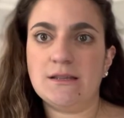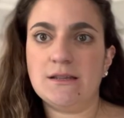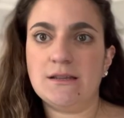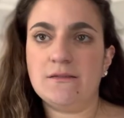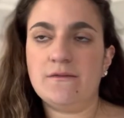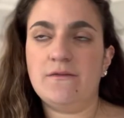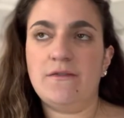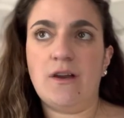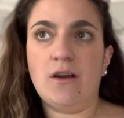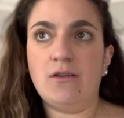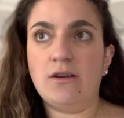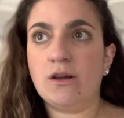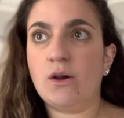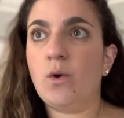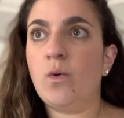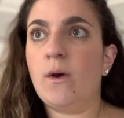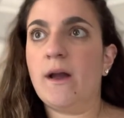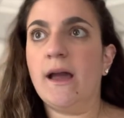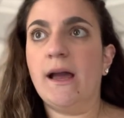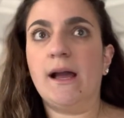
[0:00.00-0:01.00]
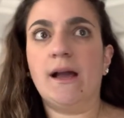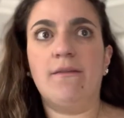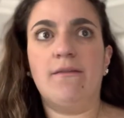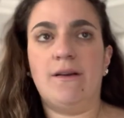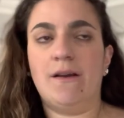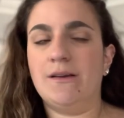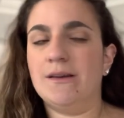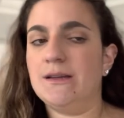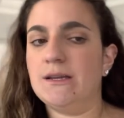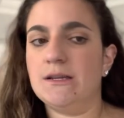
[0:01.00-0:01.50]
very quick
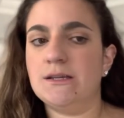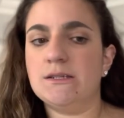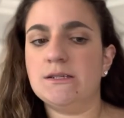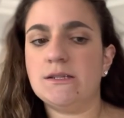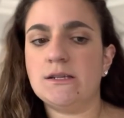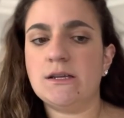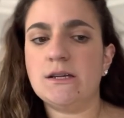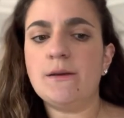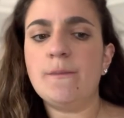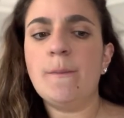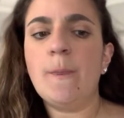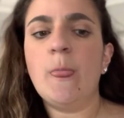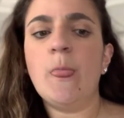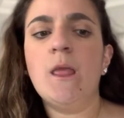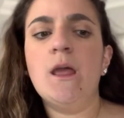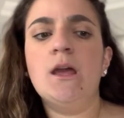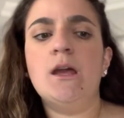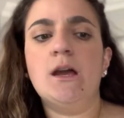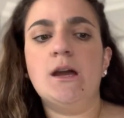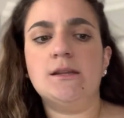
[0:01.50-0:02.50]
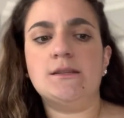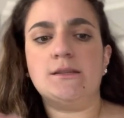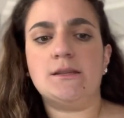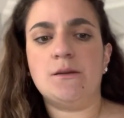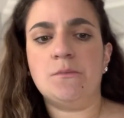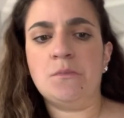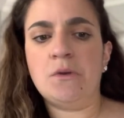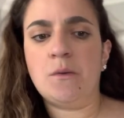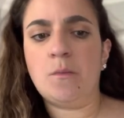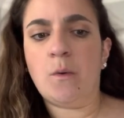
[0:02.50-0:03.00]
very easy it's the
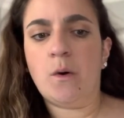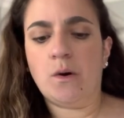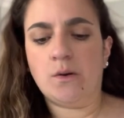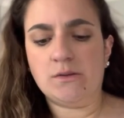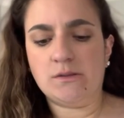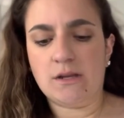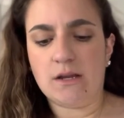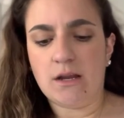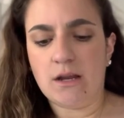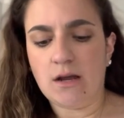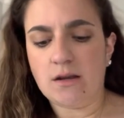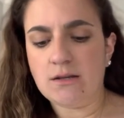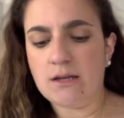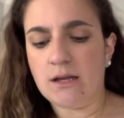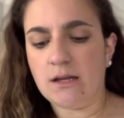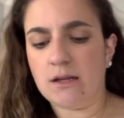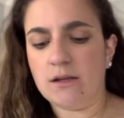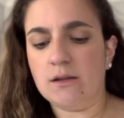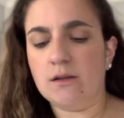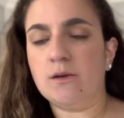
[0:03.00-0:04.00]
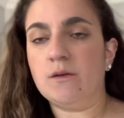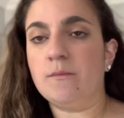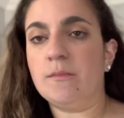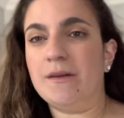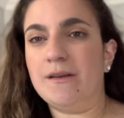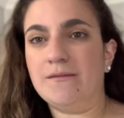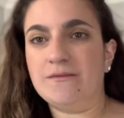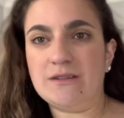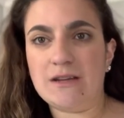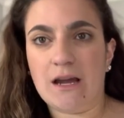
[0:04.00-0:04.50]
meatballs that take a little bit
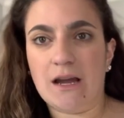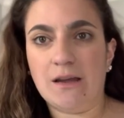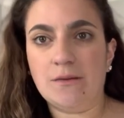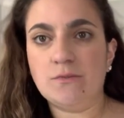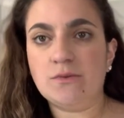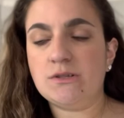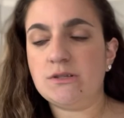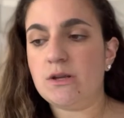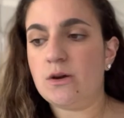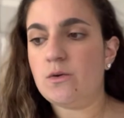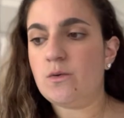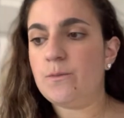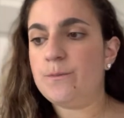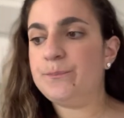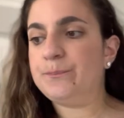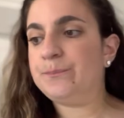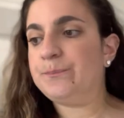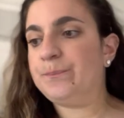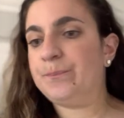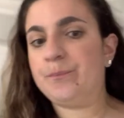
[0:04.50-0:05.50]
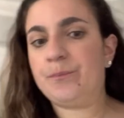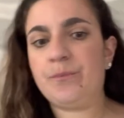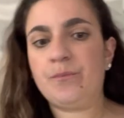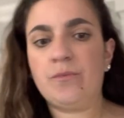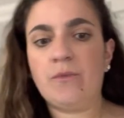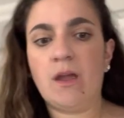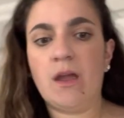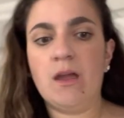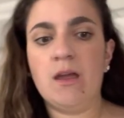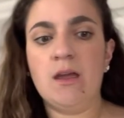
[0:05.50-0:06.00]
of time so
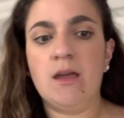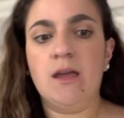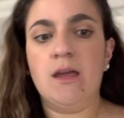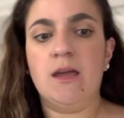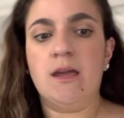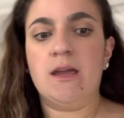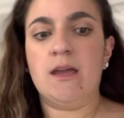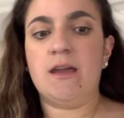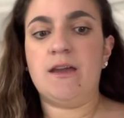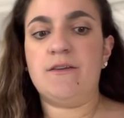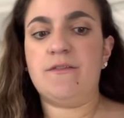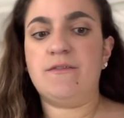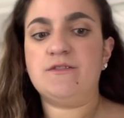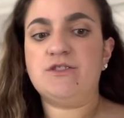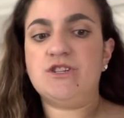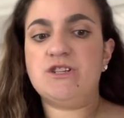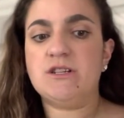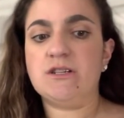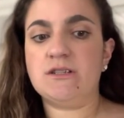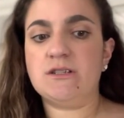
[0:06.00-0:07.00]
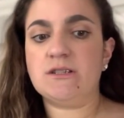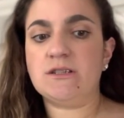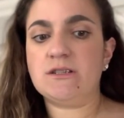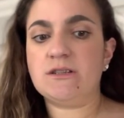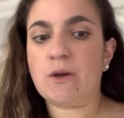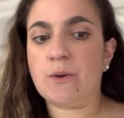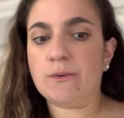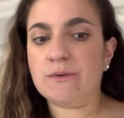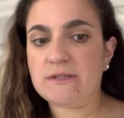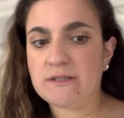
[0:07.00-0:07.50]
if she
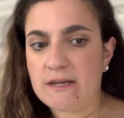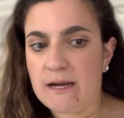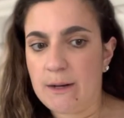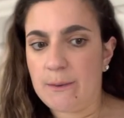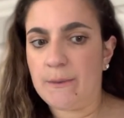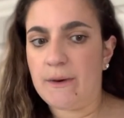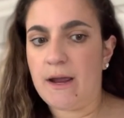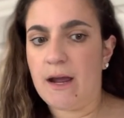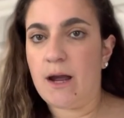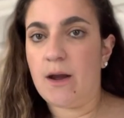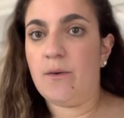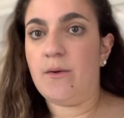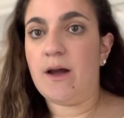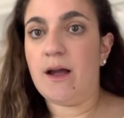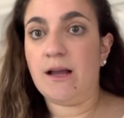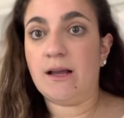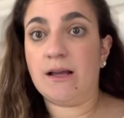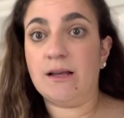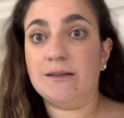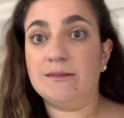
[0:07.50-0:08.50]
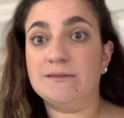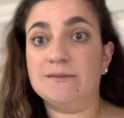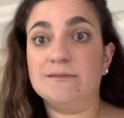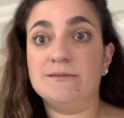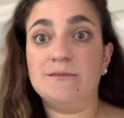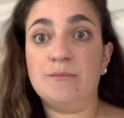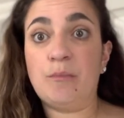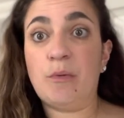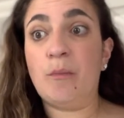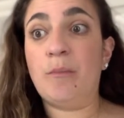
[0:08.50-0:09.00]
goes down now I can
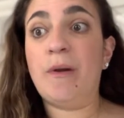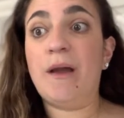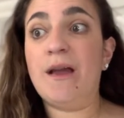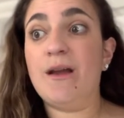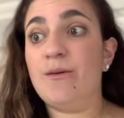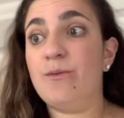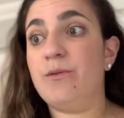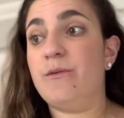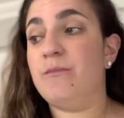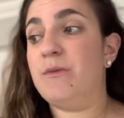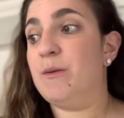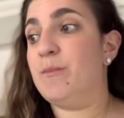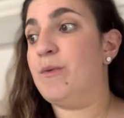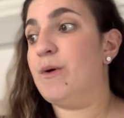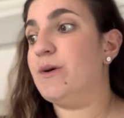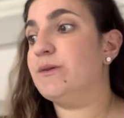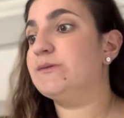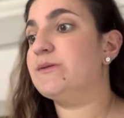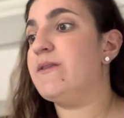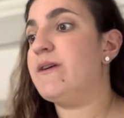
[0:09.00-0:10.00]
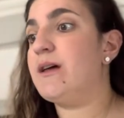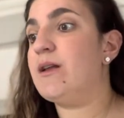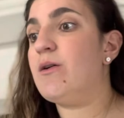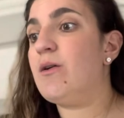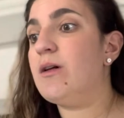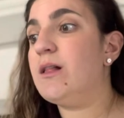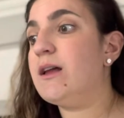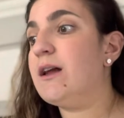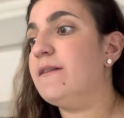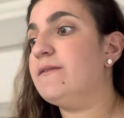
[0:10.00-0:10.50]
prepare the meatballs so that
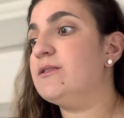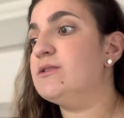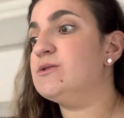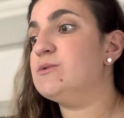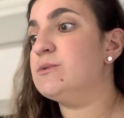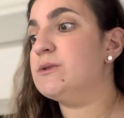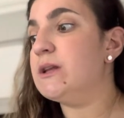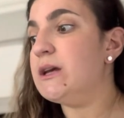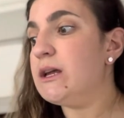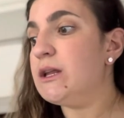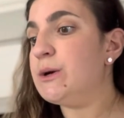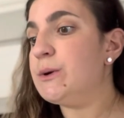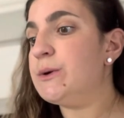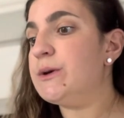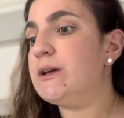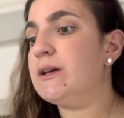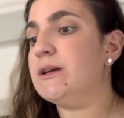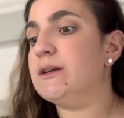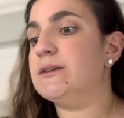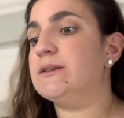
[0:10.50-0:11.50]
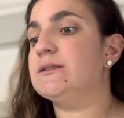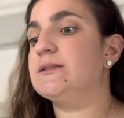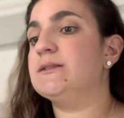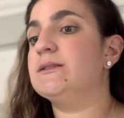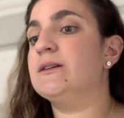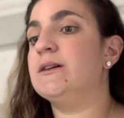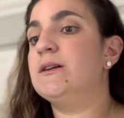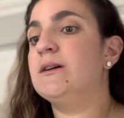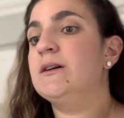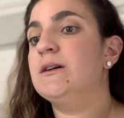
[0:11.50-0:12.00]
all I have to do later is
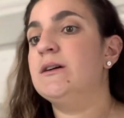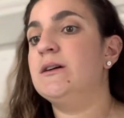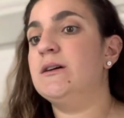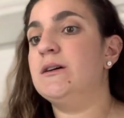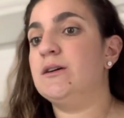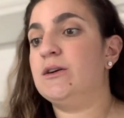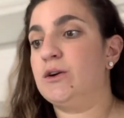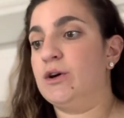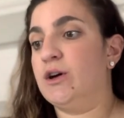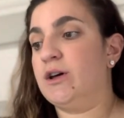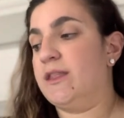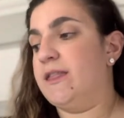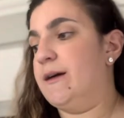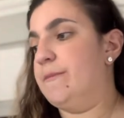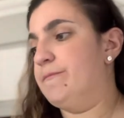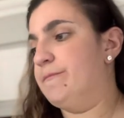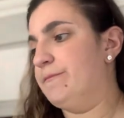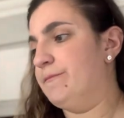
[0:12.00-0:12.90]
cook them